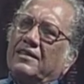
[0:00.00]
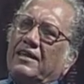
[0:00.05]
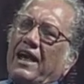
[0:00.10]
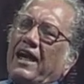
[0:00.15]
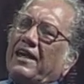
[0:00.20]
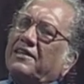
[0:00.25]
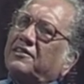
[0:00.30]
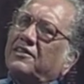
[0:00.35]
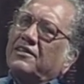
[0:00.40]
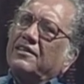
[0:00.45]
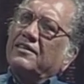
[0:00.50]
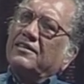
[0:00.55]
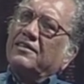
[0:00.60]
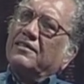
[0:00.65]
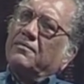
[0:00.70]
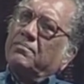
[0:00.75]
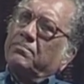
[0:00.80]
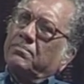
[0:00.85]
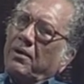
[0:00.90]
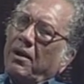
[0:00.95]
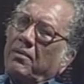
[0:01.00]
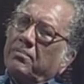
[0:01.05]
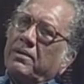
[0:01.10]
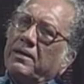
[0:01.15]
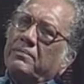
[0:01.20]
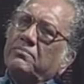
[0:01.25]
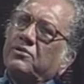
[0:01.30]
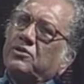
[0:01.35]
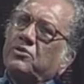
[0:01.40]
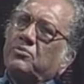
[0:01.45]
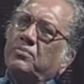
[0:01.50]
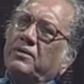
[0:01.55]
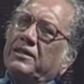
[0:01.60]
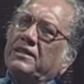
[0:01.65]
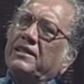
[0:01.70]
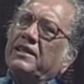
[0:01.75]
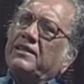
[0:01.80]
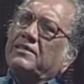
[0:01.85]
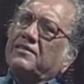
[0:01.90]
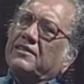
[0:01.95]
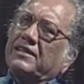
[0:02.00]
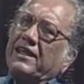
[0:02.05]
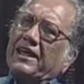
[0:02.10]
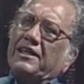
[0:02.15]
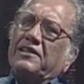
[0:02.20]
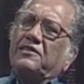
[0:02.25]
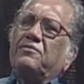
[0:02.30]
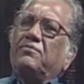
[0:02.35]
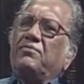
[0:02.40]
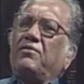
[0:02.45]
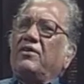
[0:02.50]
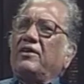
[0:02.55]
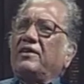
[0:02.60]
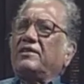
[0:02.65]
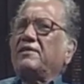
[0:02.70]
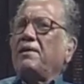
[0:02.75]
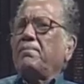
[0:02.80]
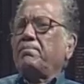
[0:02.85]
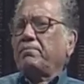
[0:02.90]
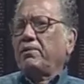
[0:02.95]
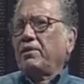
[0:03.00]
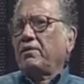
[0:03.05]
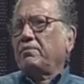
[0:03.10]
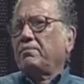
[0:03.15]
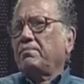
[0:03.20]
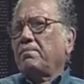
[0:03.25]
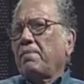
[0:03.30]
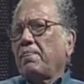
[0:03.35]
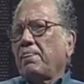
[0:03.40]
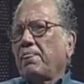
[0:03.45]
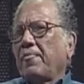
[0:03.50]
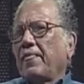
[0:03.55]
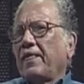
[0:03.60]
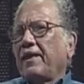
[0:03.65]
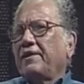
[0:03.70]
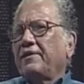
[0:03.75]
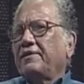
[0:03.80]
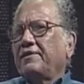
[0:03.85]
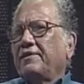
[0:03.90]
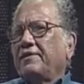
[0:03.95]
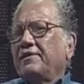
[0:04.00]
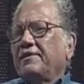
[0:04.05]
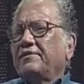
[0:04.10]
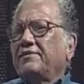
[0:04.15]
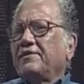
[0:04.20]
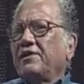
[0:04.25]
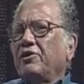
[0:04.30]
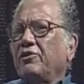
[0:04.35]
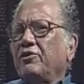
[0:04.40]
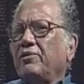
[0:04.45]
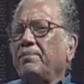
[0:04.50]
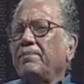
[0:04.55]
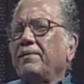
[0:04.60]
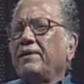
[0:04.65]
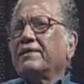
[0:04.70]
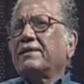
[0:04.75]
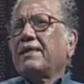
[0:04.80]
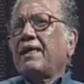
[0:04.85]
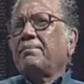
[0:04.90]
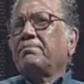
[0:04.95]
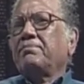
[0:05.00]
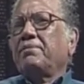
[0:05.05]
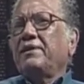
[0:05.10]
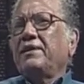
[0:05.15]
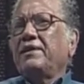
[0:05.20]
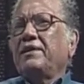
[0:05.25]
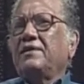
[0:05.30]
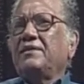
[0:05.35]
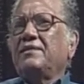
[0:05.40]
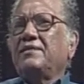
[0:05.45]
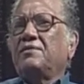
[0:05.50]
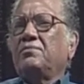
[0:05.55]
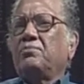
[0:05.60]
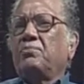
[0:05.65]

had problems with the state, for example. The European companies